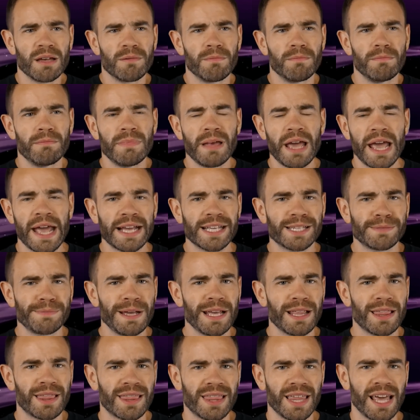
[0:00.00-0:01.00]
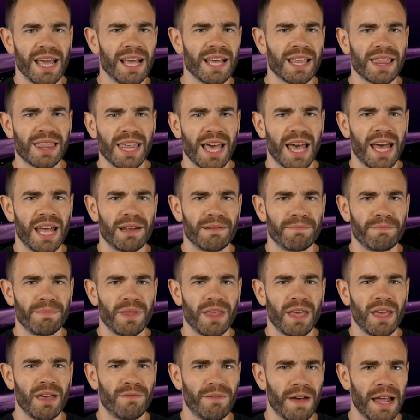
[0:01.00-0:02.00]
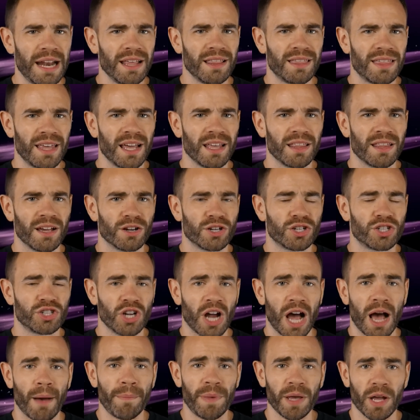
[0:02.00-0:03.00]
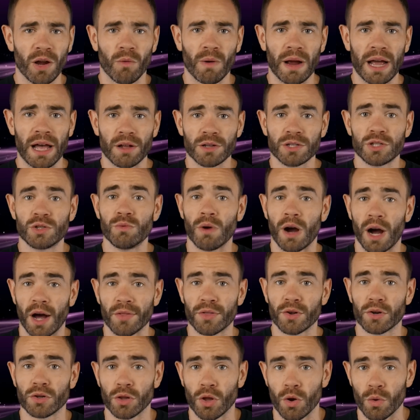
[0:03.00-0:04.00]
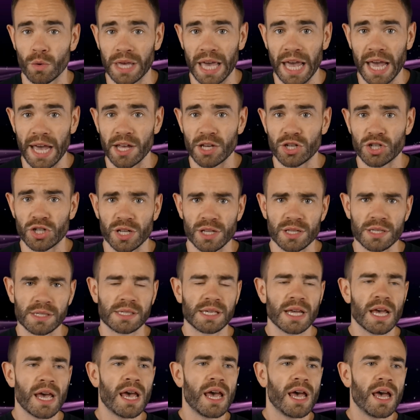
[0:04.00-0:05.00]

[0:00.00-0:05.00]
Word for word: makes me think that, if anything, they're shopping around to other locations.